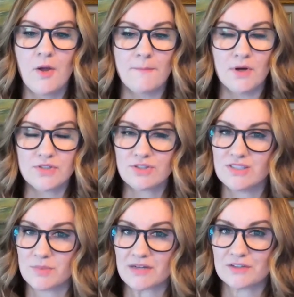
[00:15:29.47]
Postal
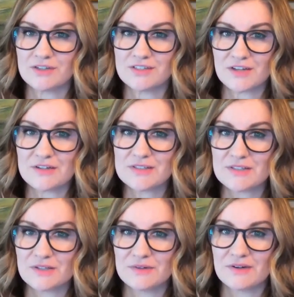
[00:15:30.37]
Inspector is
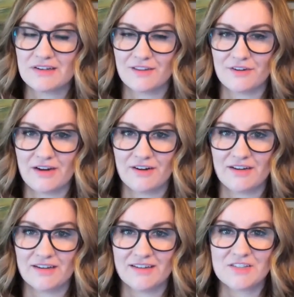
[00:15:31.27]
also another
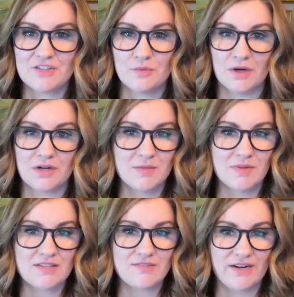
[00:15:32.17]
area to work some of
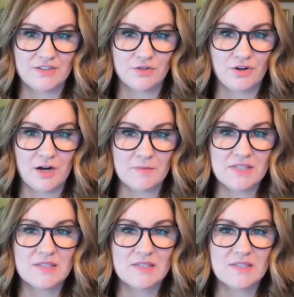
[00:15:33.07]
these financial crimes,